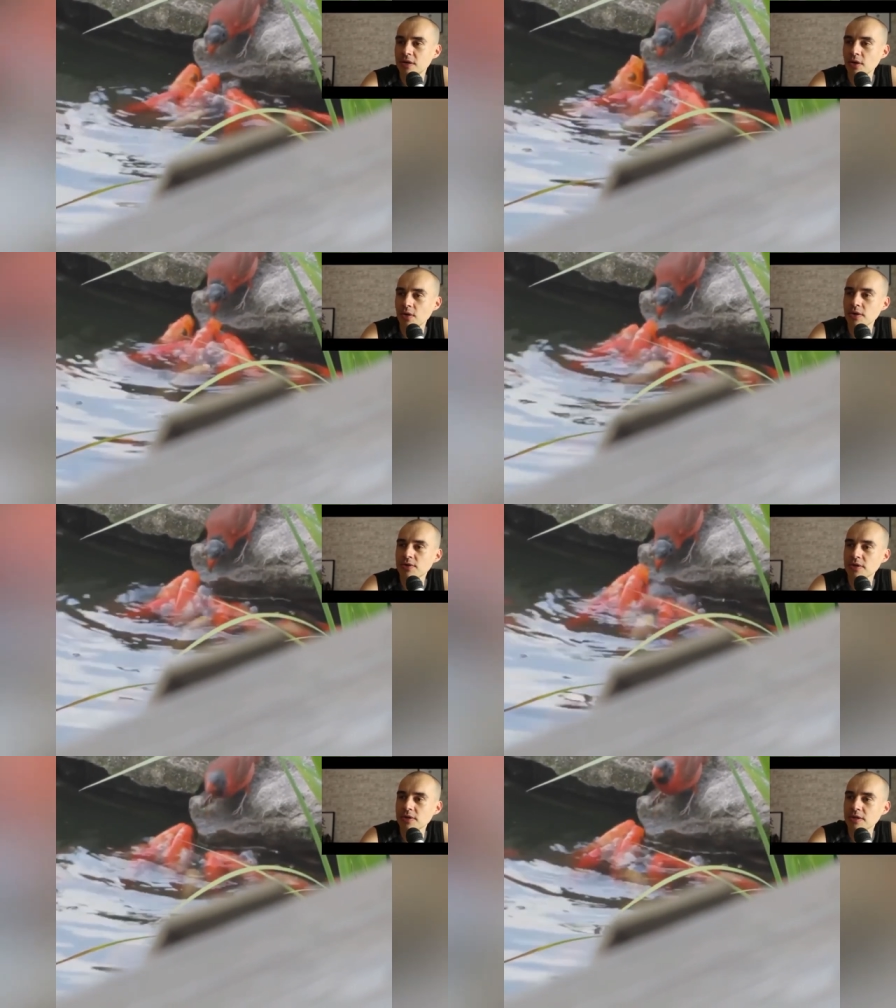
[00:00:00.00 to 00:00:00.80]
Oh,
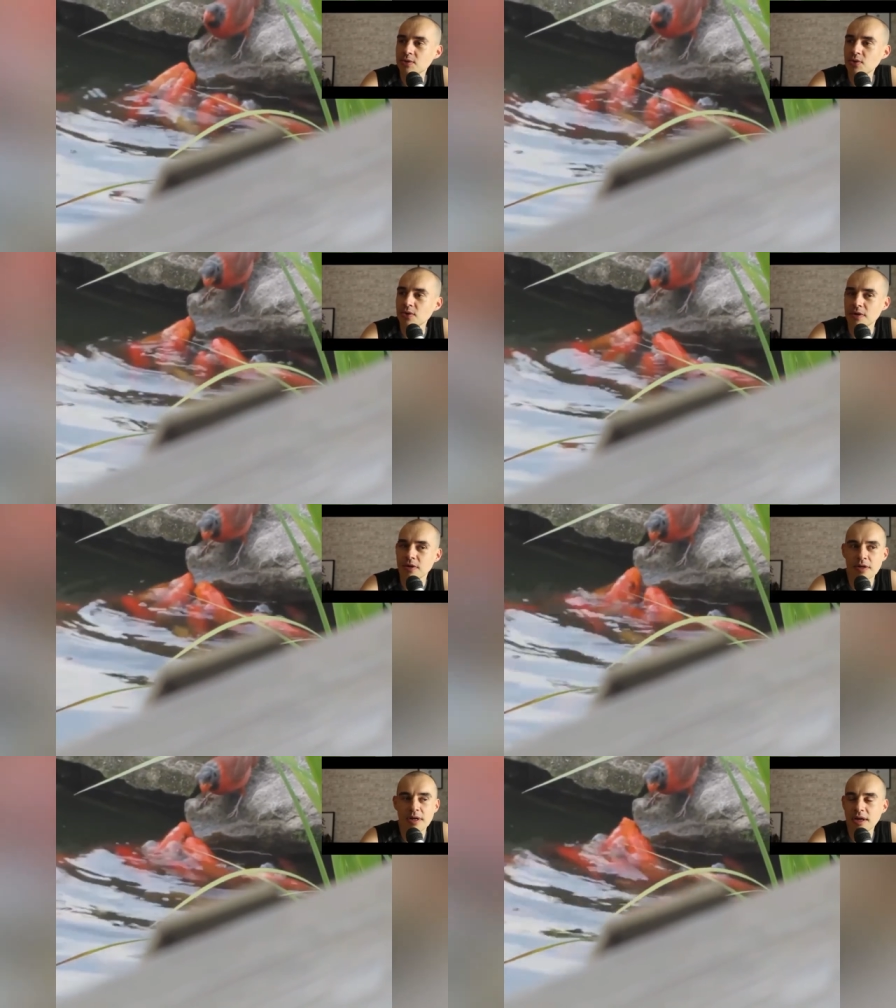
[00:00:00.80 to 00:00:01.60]
that's that's cool.
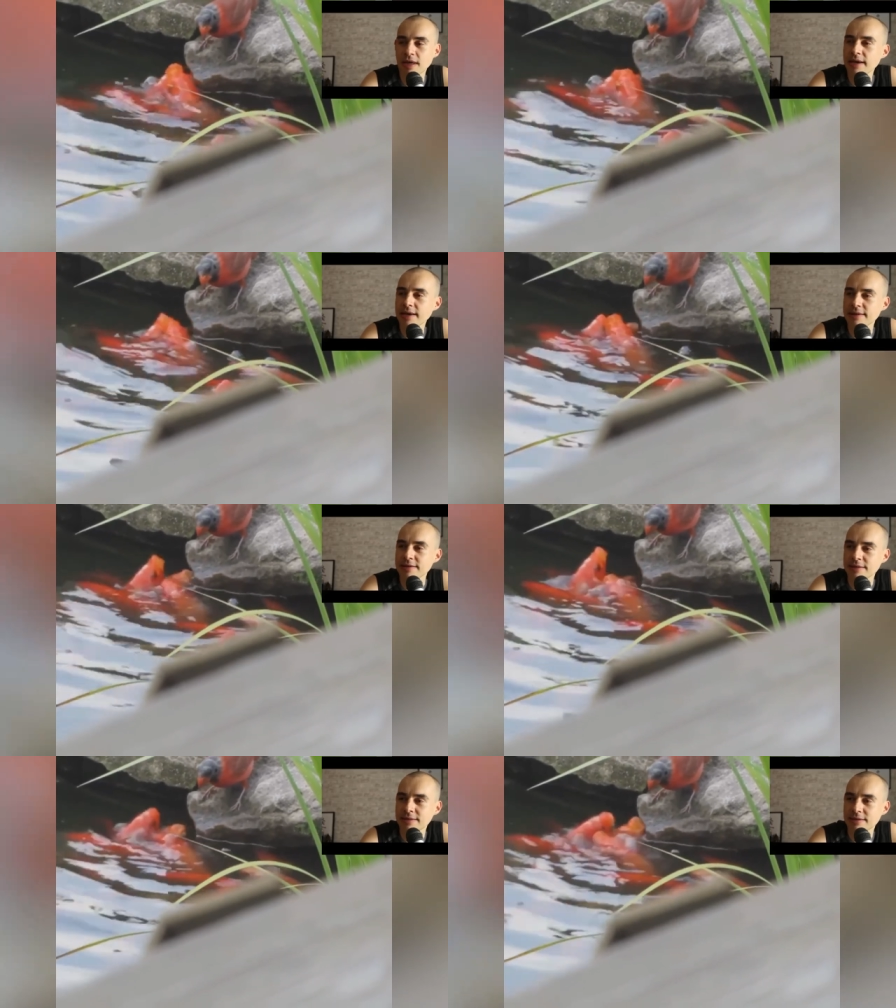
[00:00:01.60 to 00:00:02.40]
I like
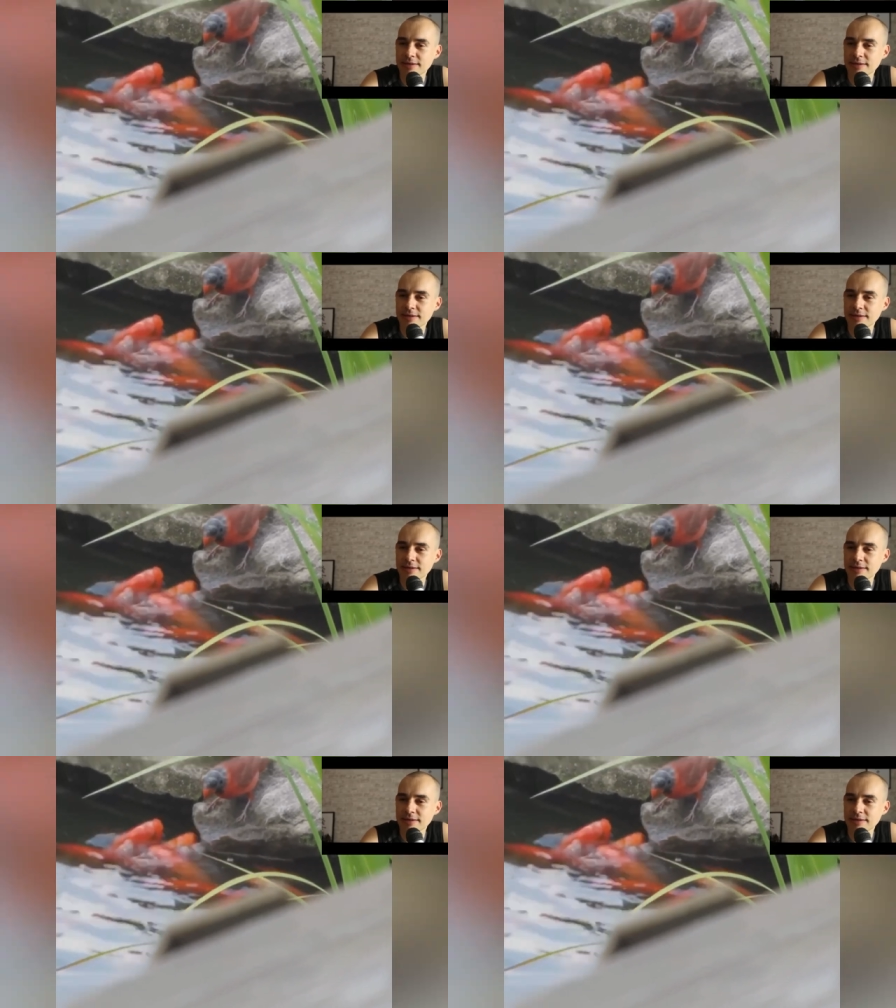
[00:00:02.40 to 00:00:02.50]
this.